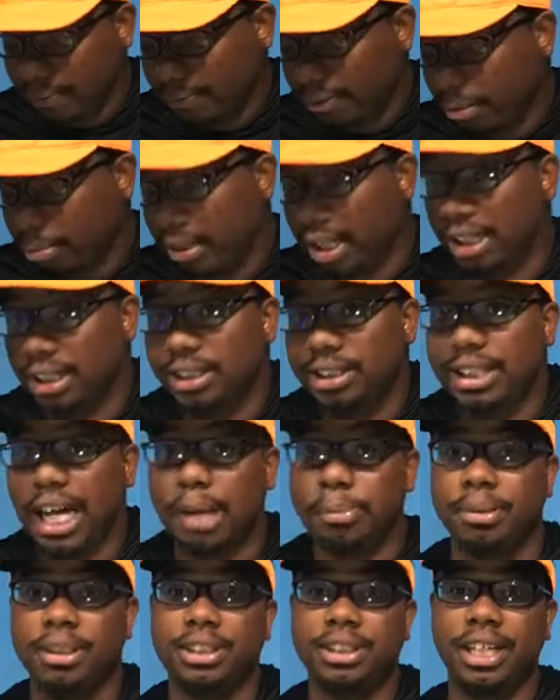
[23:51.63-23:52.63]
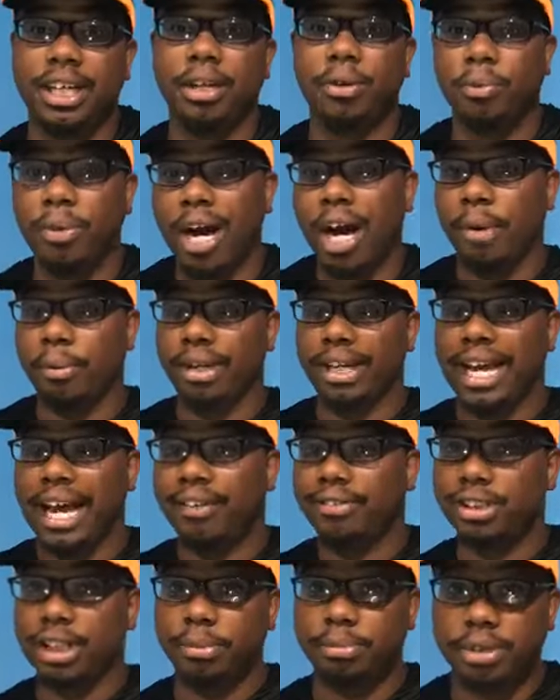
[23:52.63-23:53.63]
enough for me to stop and say, wow, we
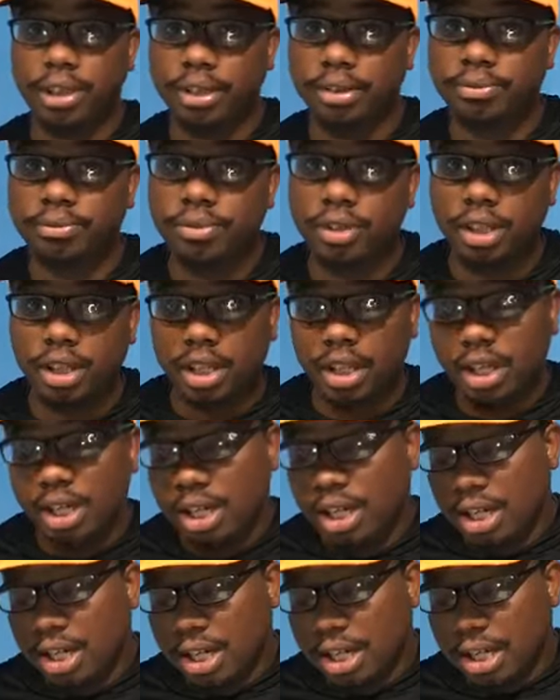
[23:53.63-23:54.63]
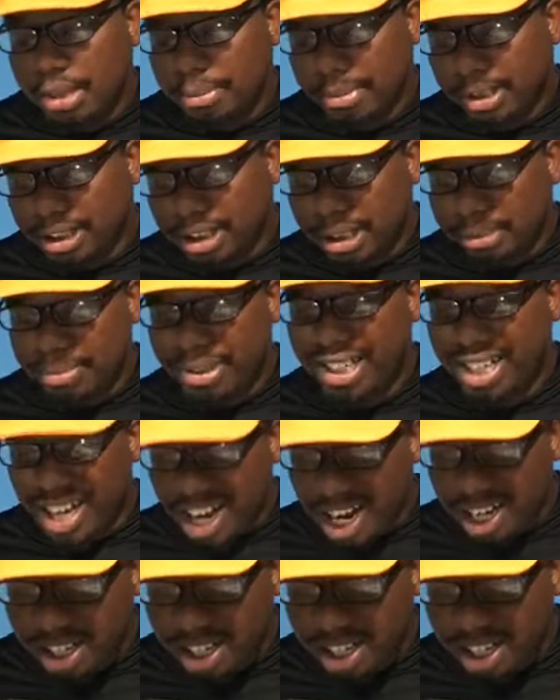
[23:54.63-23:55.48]
have something. But to be